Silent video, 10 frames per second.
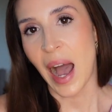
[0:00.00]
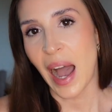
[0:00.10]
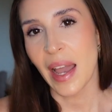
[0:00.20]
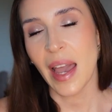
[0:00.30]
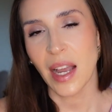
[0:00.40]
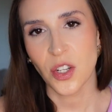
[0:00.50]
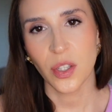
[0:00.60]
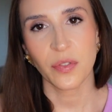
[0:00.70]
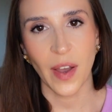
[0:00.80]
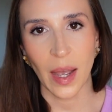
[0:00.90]
I
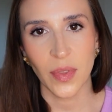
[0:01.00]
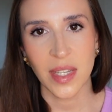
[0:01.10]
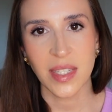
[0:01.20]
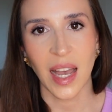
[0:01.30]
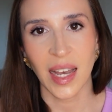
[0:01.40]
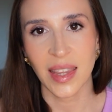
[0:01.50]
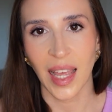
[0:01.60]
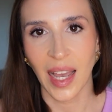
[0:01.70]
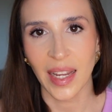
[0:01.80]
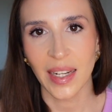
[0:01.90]
actually found this
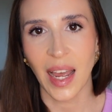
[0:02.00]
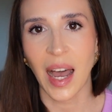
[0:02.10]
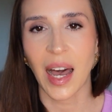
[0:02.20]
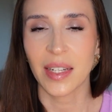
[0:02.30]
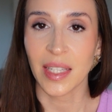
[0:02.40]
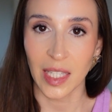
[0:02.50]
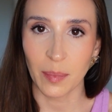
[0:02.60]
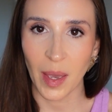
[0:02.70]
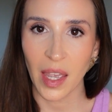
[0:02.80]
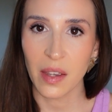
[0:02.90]
online on
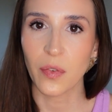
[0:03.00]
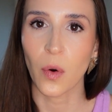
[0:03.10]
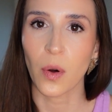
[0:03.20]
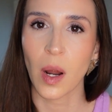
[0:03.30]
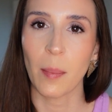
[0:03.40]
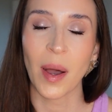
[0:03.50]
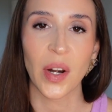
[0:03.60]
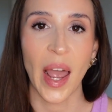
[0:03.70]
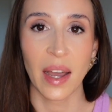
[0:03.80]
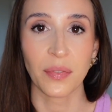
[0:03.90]
eBay for about
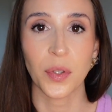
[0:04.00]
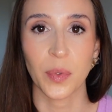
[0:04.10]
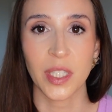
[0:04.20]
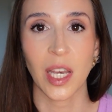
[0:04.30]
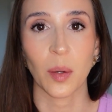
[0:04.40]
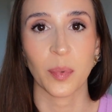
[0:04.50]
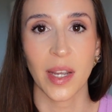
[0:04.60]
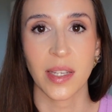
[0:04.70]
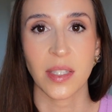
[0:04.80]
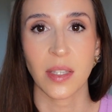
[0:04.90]
half the retail
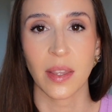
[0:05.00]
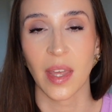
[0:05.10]
price